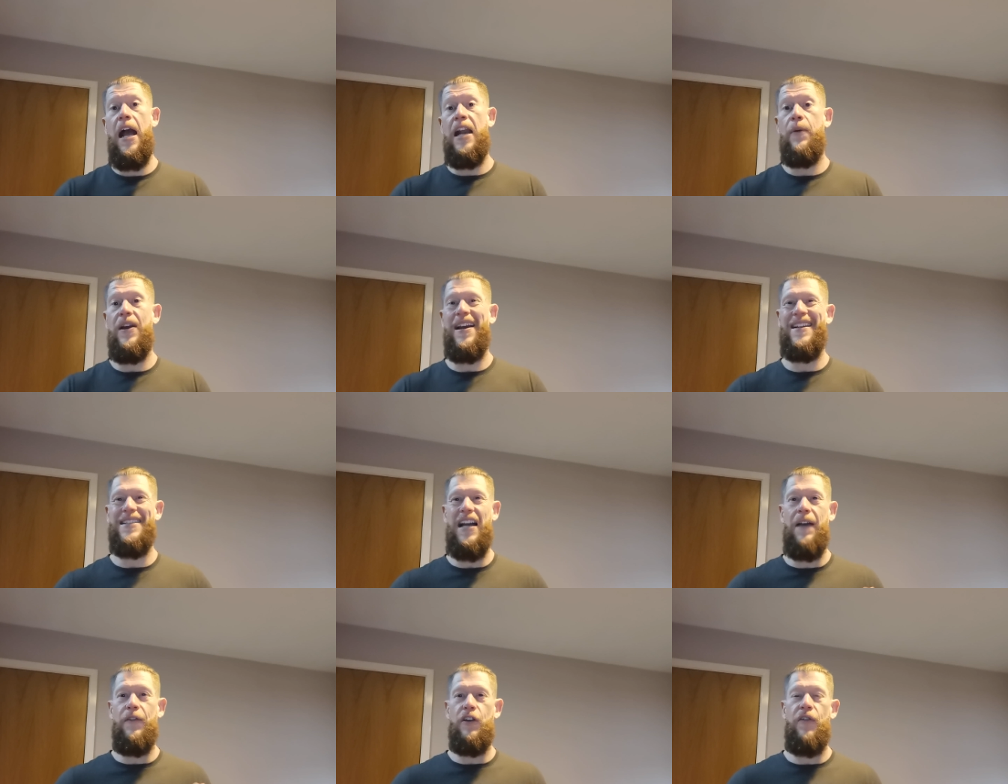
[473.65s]
Anyway,
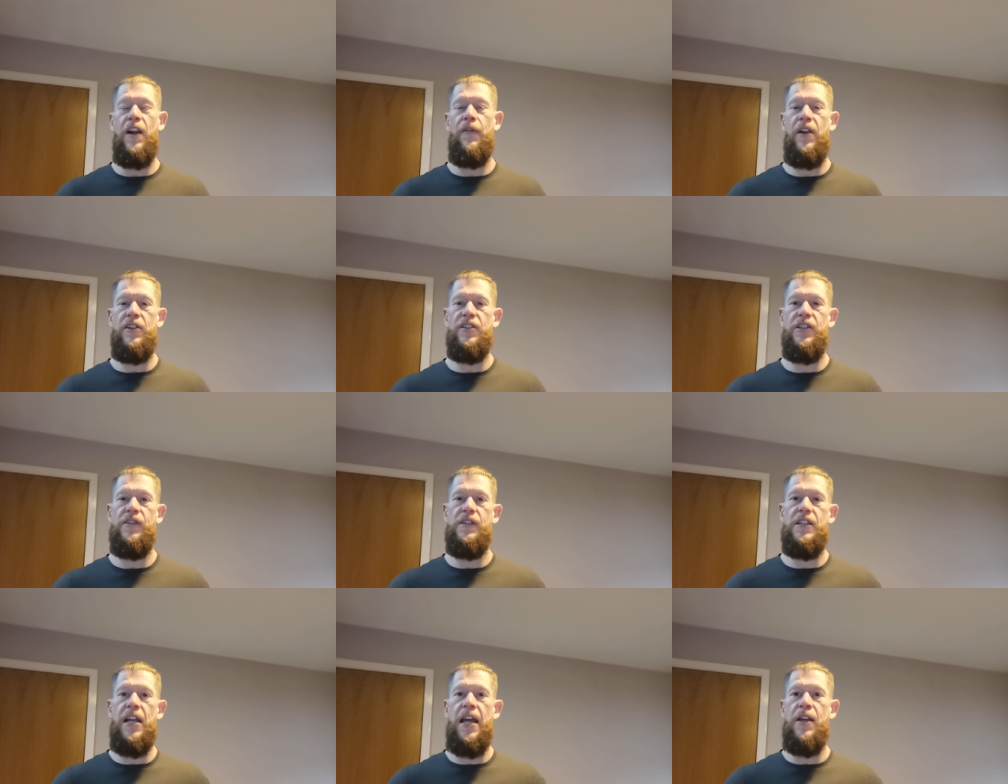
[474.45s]
guys, have a great rest of
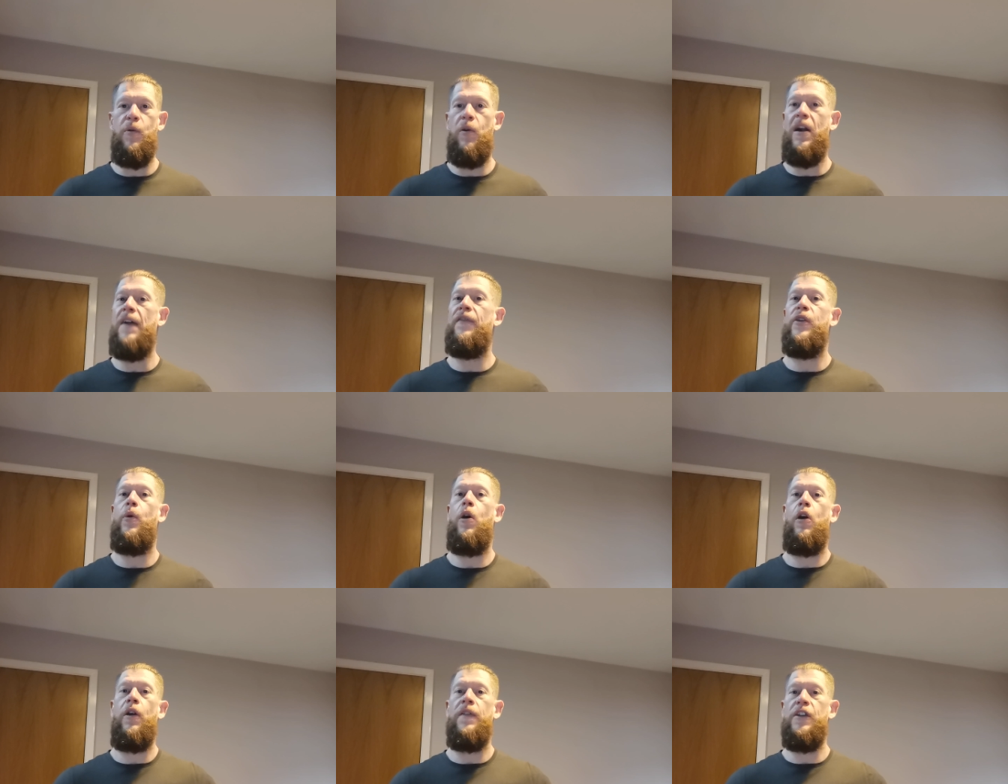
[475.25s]
your day, wherever
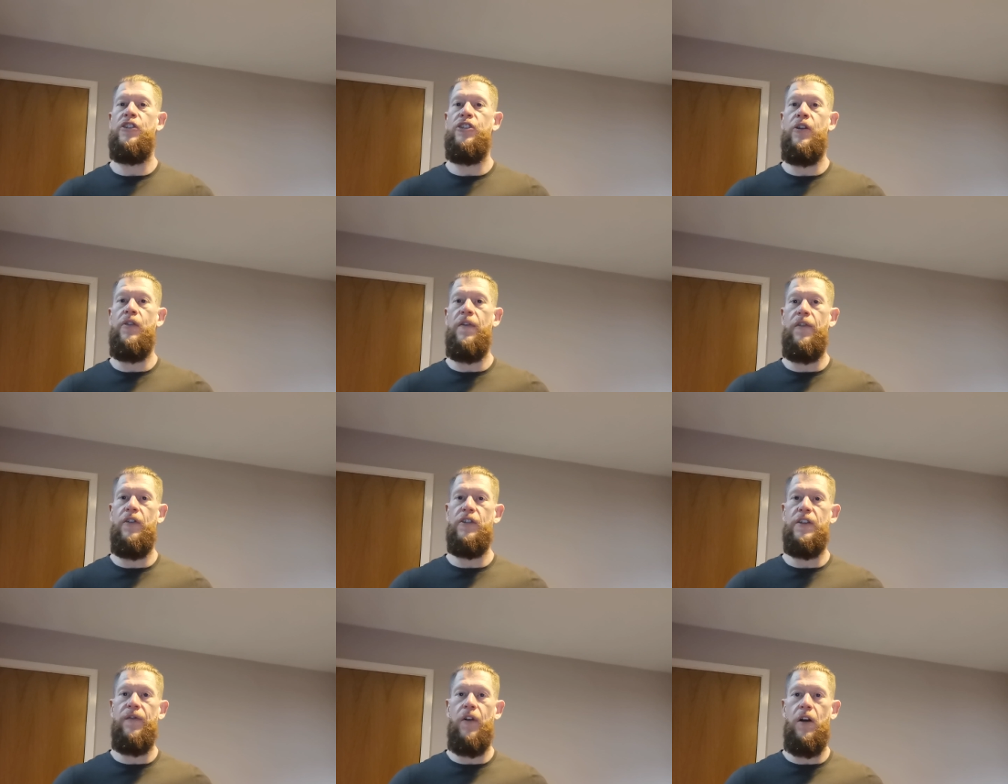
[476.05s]
you are in this
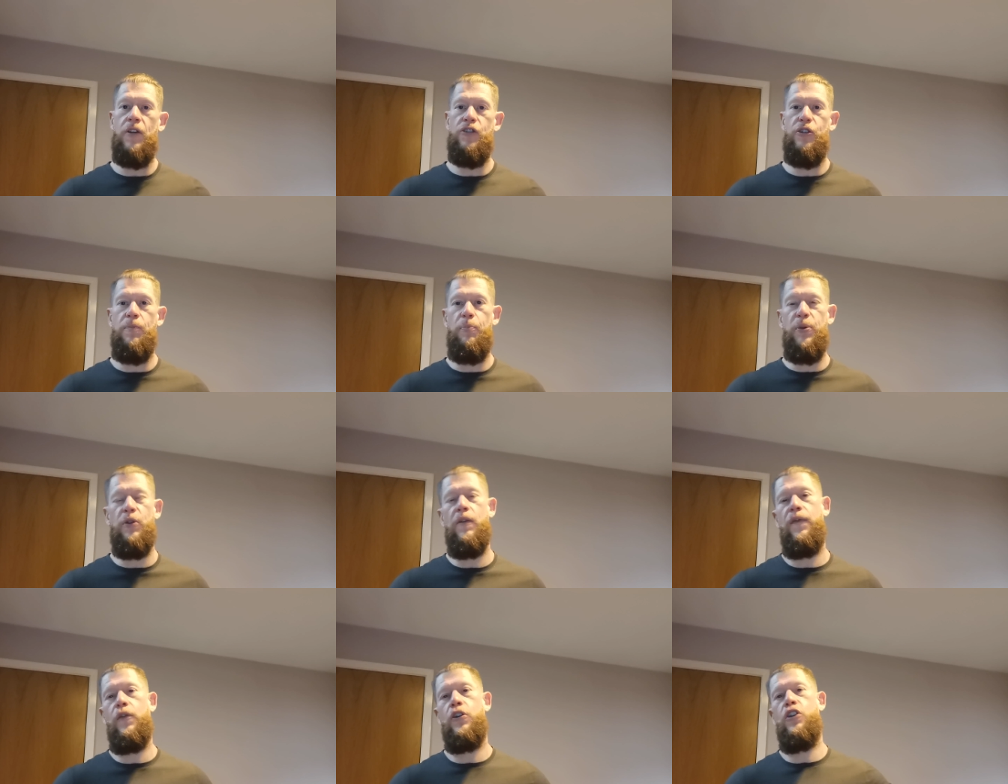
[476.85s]
universe of ours, you
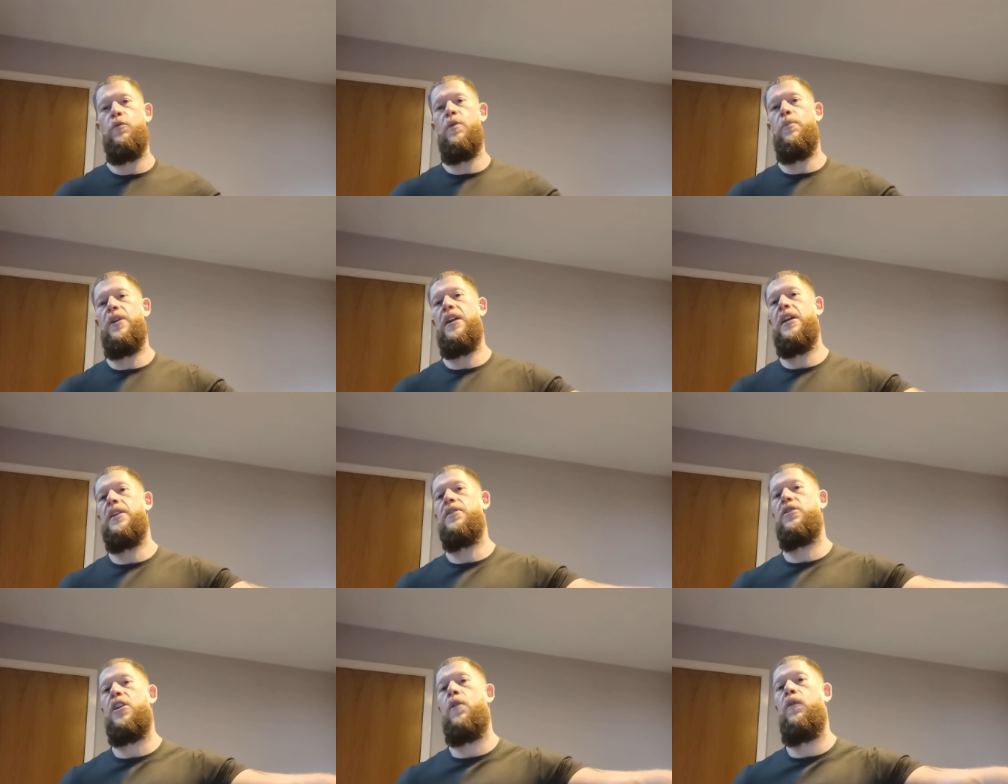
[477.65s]
beautiful human
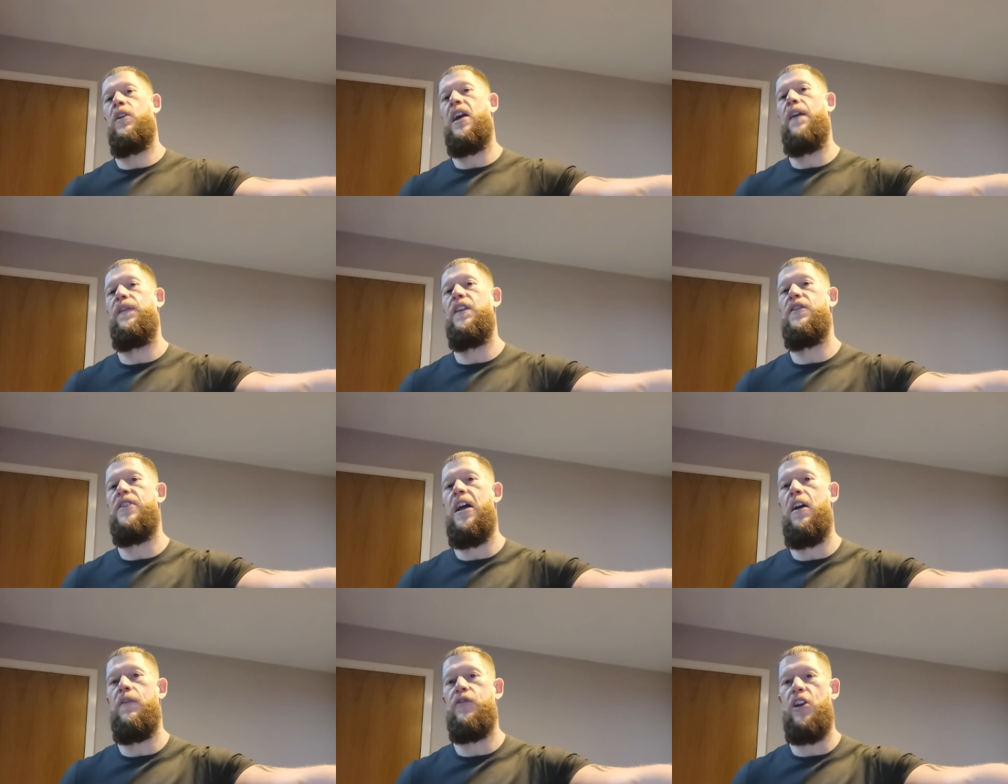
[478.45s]
beings. Go and look after
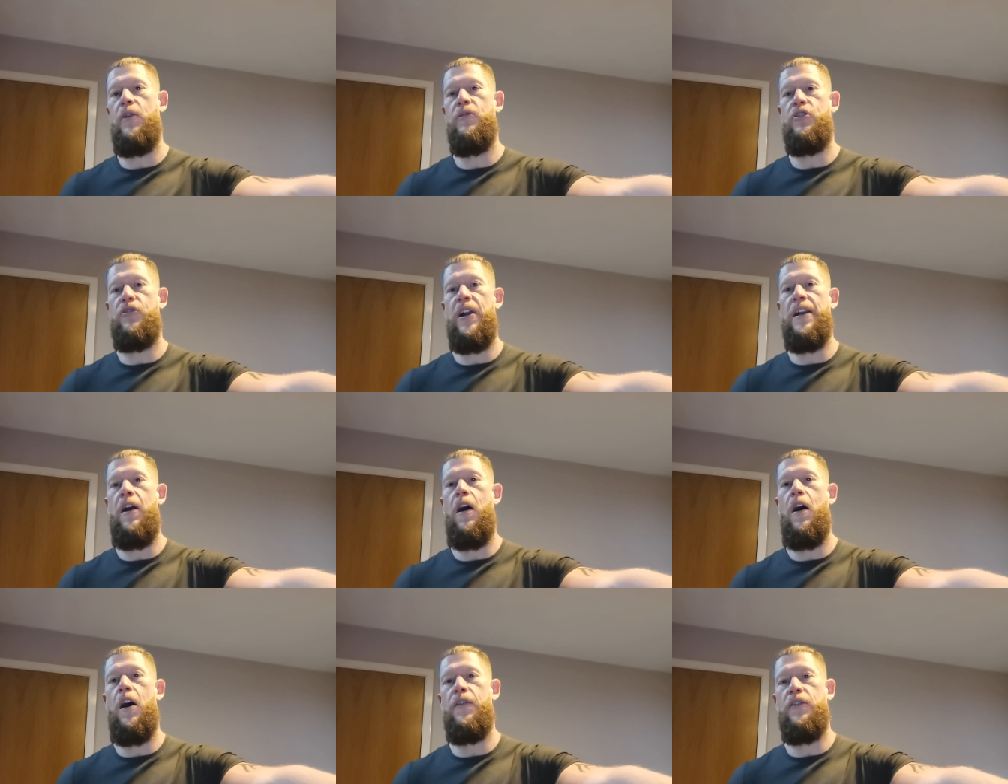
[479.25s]
yourselves, go and train
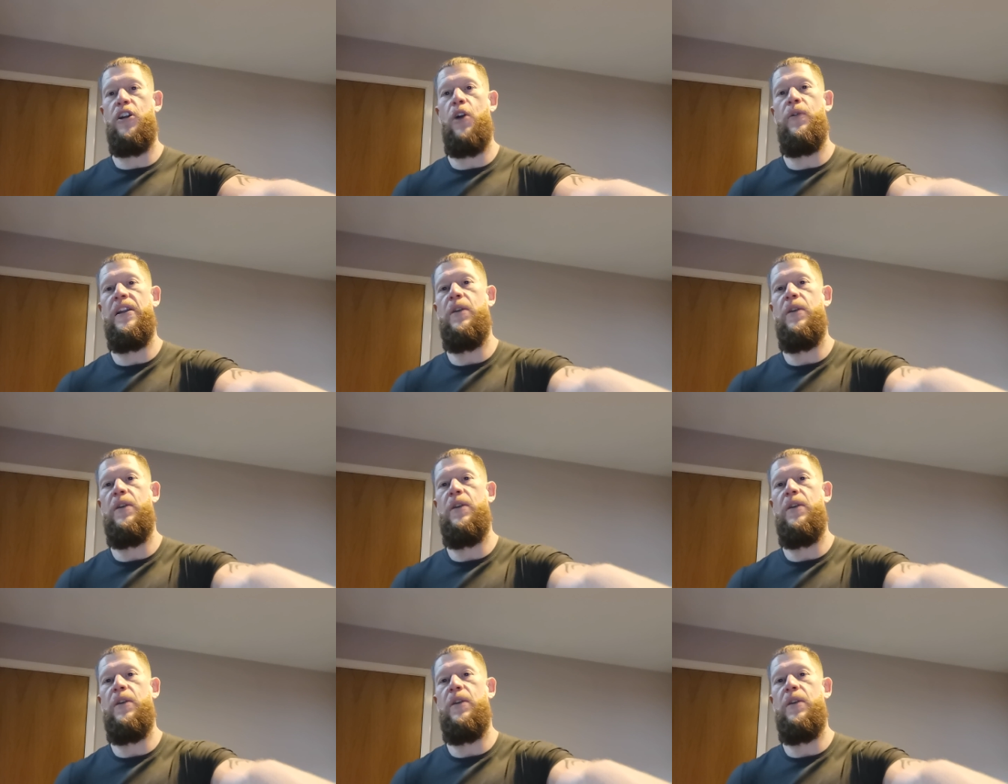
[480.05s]
hard, and go